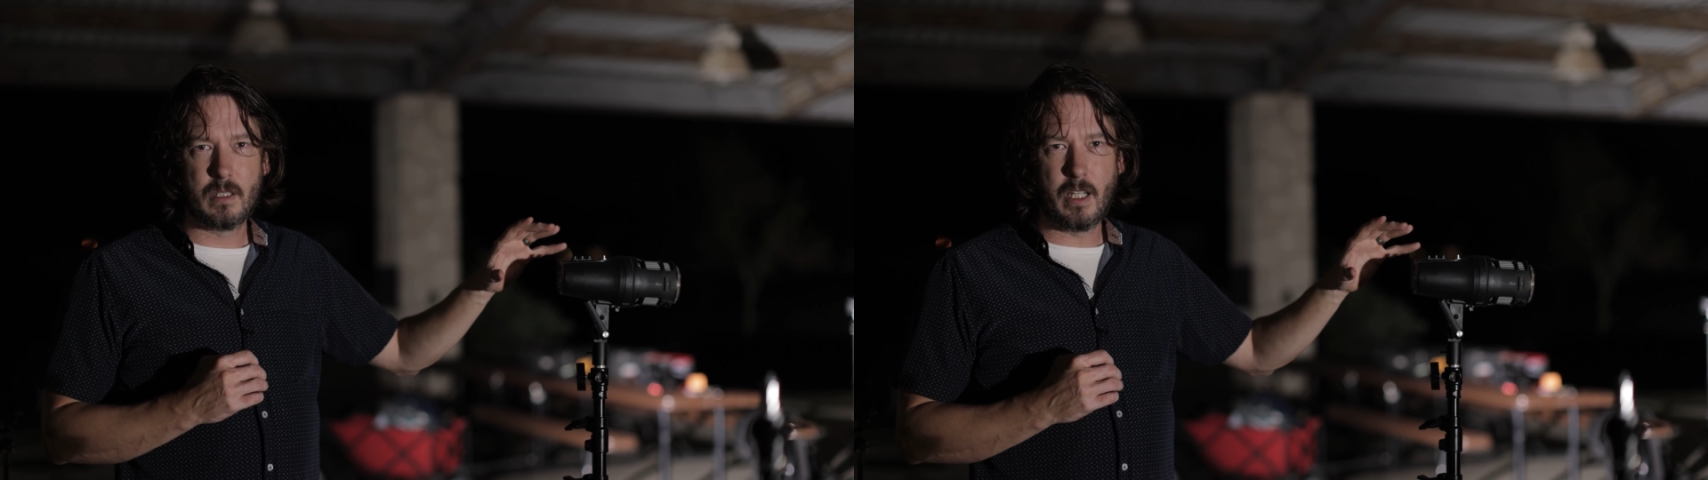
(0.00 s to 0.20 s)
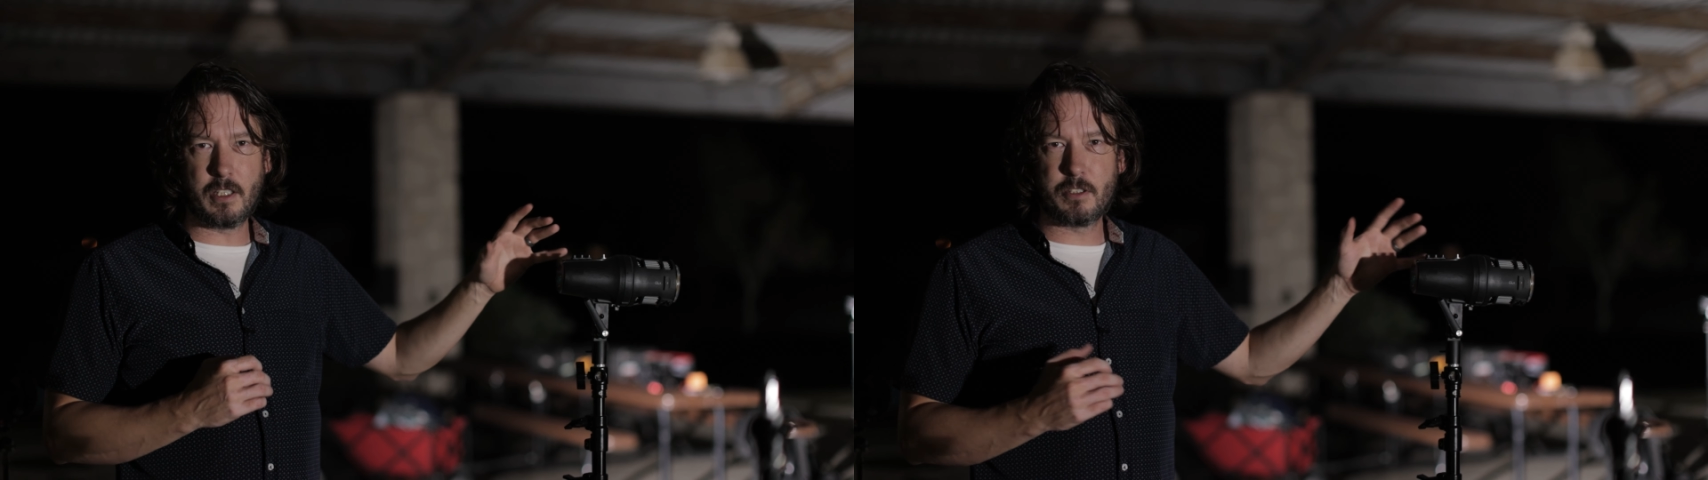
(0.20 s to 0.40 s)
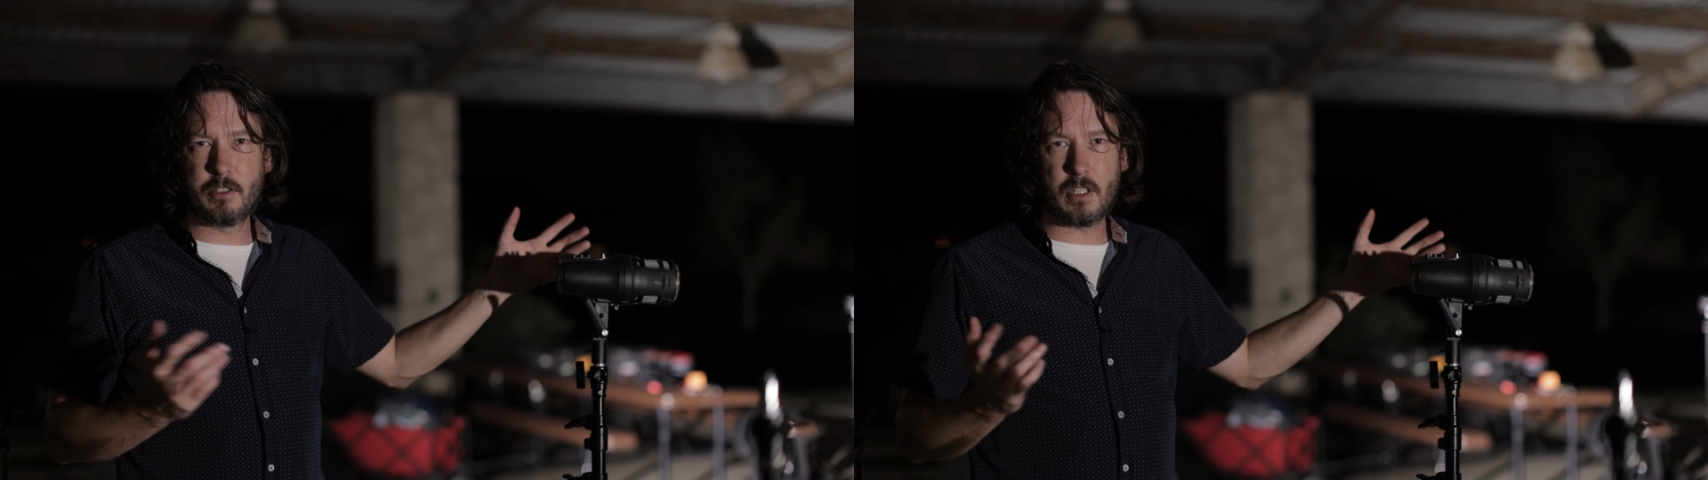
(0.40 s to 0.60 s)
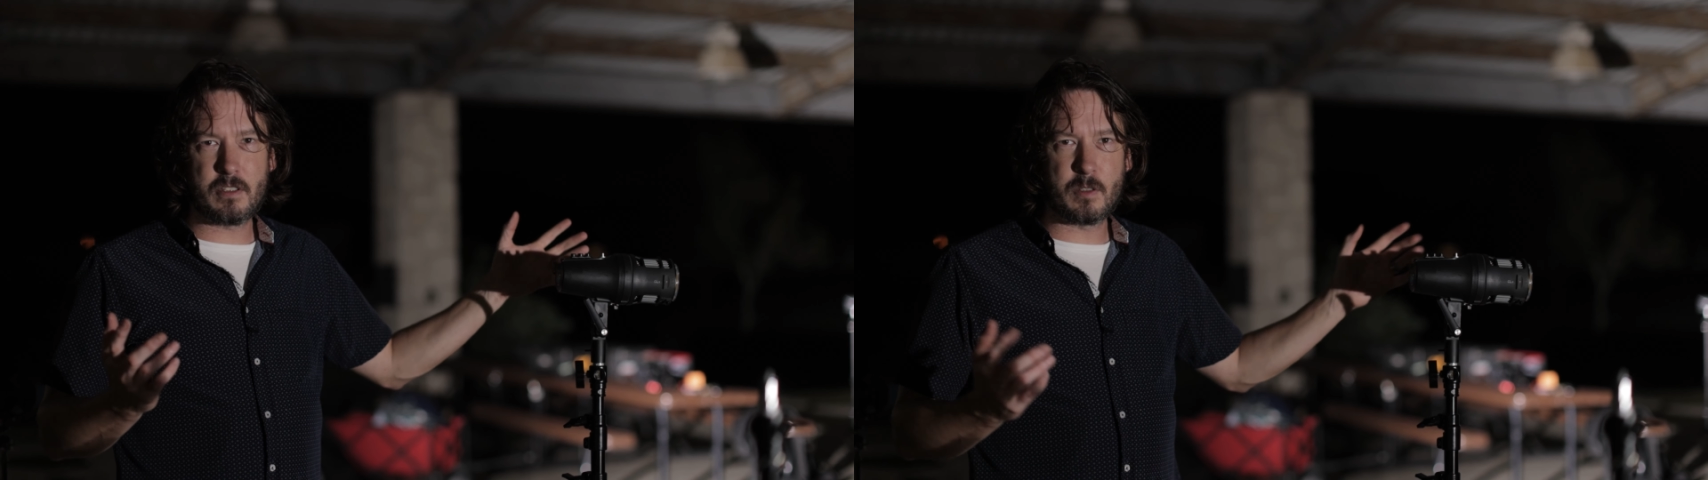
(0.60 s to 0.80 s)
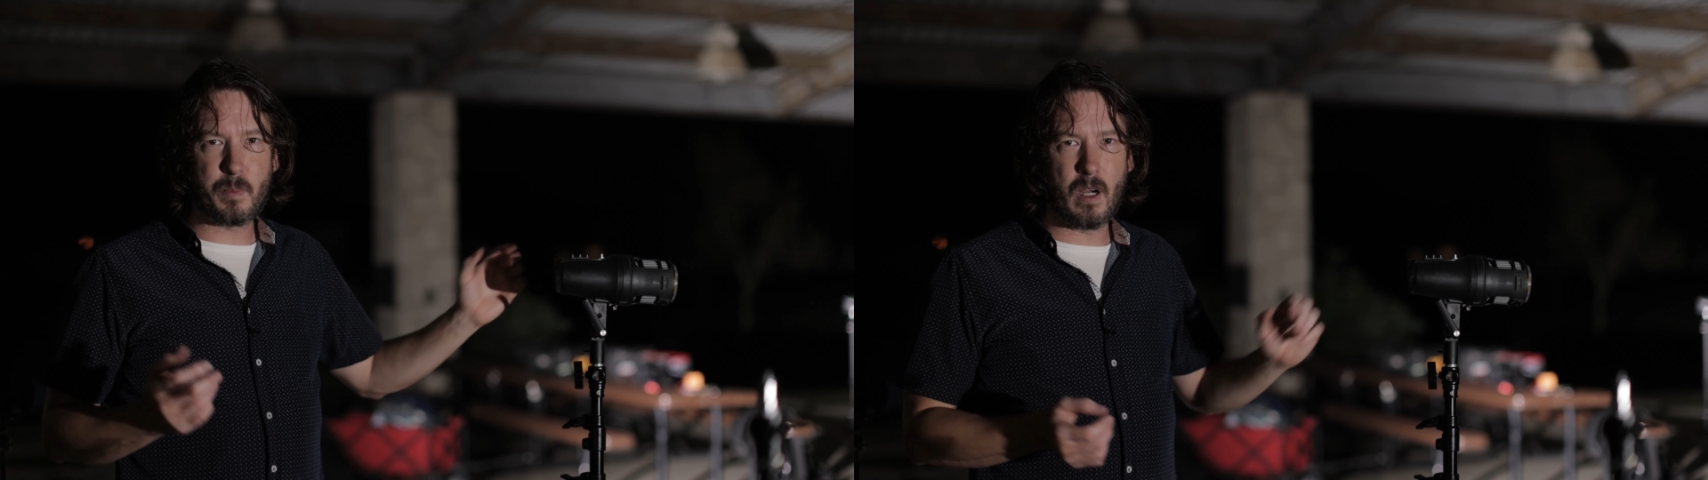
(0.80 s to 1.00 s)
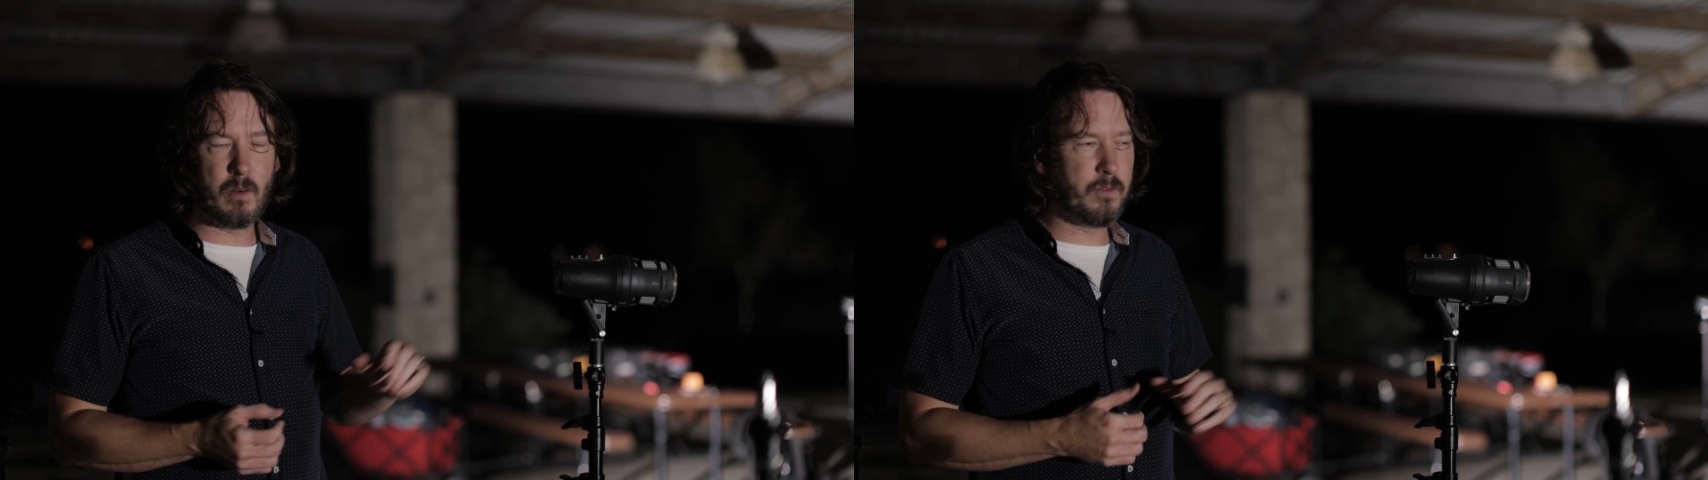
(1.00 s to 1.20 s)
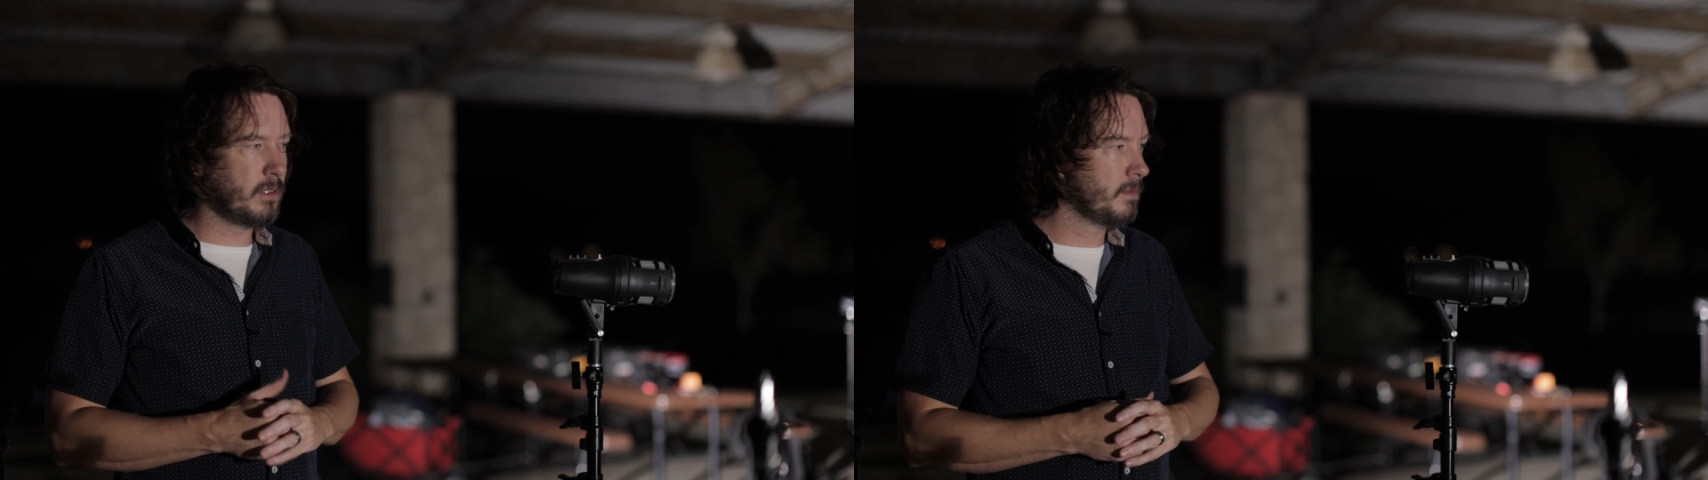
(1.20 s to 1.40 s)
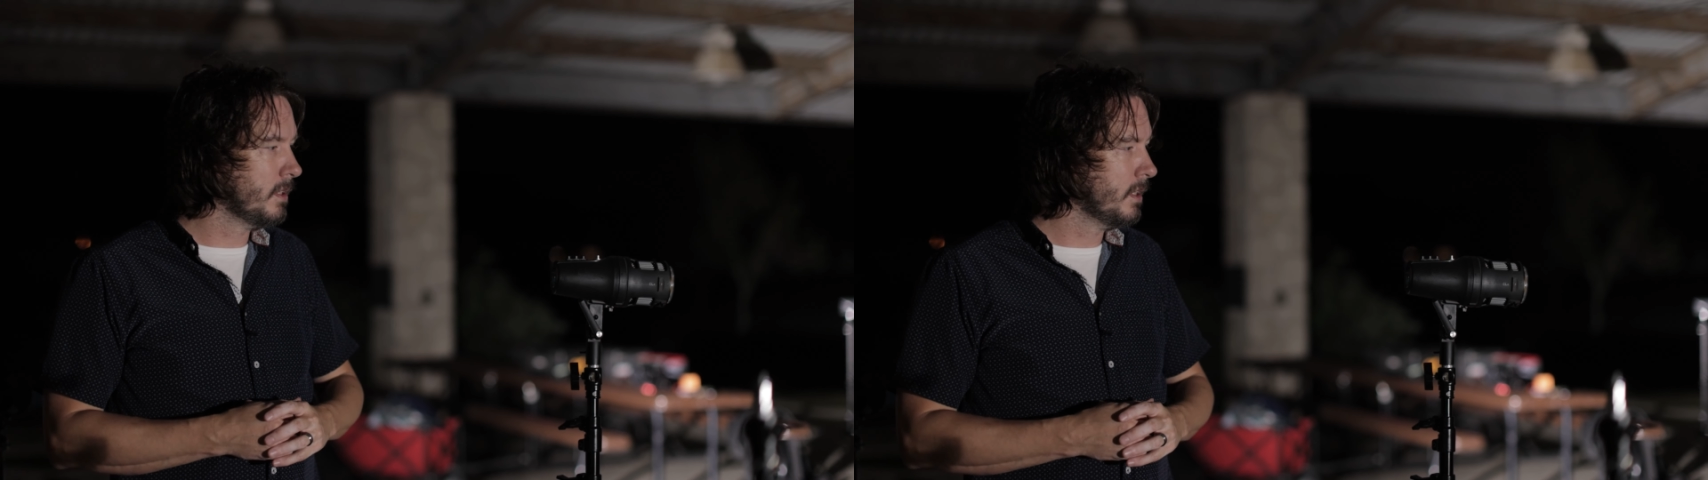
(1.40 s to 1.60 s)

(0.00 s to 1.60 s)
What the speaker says: And it's just as powerful.